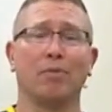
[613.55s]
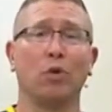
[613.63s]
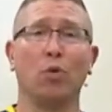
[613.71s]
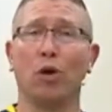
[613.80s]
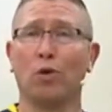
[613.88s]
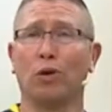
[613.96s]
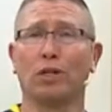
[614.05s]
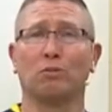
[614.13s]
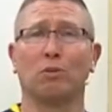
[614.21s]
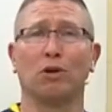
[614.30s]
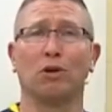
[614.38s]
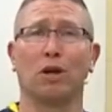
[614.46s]
the Wood
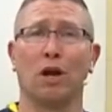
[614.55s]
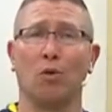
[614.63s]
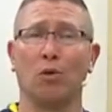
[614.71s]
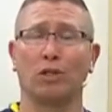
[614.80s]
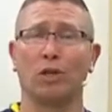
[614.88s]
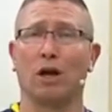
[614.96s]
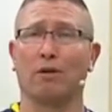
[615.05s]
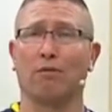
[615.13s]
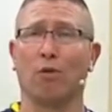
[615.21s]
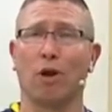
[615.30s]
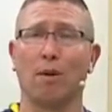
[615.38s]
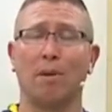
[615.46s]
Whisper Wood Talk
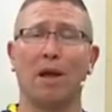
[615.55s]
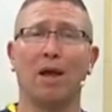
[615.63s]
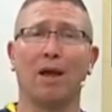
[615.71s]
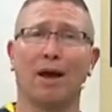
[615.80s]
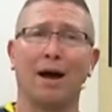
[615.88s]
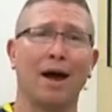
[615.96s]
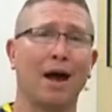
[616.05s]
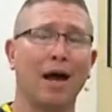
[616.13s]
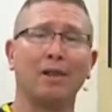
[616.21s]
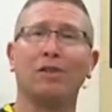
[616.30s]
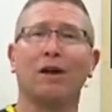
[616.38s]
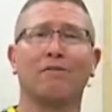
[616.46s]
Forum.
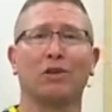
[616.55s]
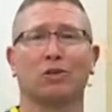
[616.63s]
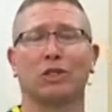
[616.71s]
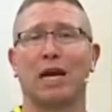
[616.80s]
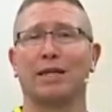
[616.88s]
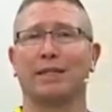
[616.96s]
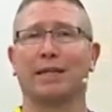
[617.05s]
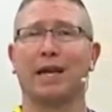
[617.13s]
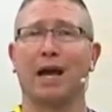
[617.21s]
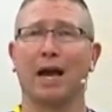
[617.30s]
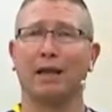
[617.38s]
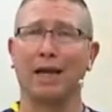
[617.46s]
I love those guys, and
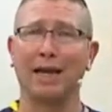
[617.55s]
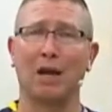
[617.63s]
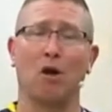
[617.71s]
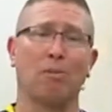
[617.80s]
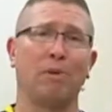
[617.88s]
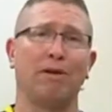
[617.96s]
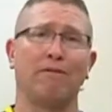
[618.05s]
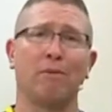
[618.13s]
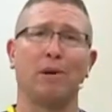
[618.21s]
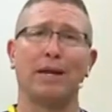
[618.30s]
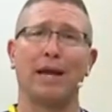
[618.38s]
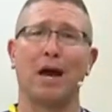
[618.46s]
I like helping
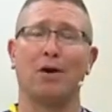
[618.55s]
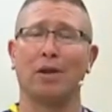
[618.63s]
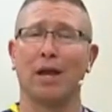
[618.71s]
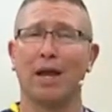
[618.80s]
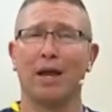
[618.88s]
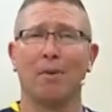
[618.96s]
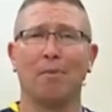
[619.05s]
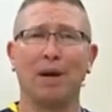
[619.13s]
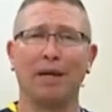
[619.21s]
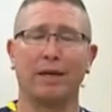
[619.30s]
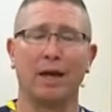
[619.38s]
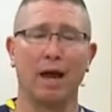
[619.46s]
everybody out.
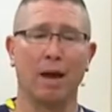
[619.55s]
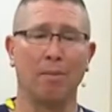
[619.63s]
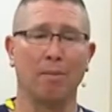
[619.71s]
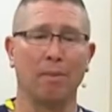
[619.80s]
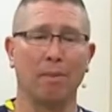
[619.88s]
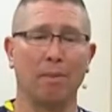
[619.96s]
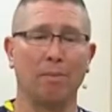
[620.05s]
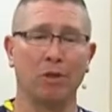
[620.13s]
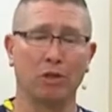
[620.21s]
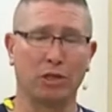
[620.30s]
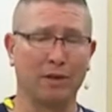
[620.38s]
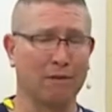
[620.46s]
But
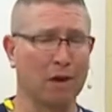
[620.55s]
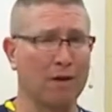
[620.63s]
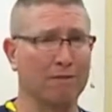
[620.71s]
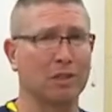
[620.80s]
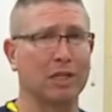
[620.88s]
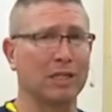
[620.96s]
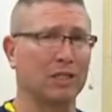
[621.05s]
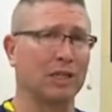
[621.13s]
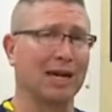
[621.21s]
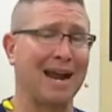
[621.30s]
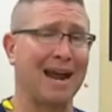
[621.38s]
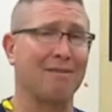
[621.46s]
there's a different
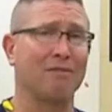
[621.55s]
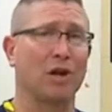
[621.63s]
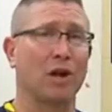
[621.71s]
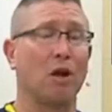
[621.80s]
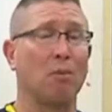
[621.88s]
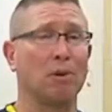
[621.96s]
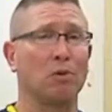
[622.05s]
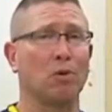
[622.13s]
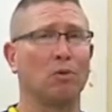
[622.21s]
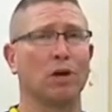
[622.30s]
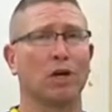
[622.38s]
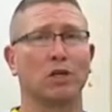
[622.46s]
conversation that I have there helping
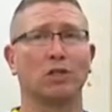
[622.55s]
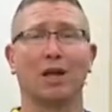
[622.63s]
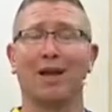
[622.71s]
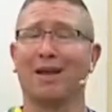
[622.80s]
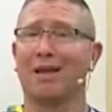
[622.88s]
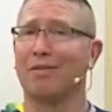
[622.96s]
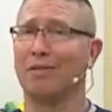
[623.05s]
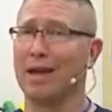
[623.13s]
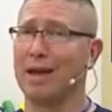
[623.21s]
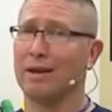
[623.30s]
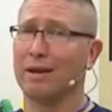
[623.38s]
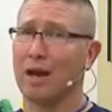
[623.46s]
woodworkers
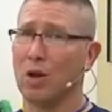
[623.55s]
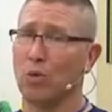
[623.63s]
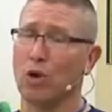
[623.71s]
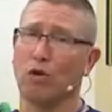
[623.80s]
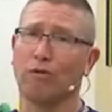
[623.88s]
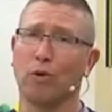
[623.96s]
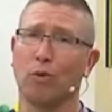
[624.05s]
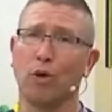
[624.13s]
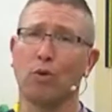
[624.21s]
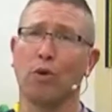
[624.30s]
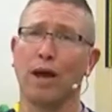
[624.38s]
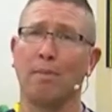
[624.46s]
than I would over at
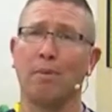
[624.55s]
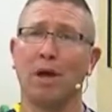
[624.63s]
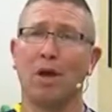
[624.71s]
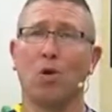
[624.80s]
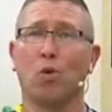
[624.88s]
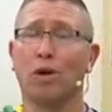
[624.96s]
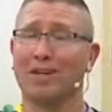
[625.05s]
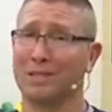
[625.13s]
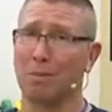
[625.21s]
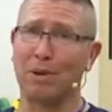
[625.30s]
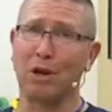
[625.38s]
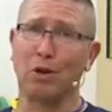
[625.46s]
WoodWeb, where
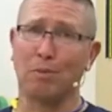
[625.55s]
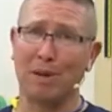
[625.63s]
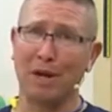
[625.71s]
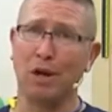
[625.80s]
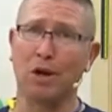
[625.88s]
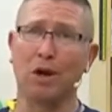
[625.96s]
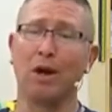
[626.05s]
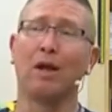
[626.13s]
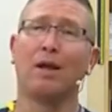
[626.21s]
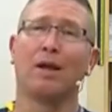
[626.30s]
it's a peer-to-peer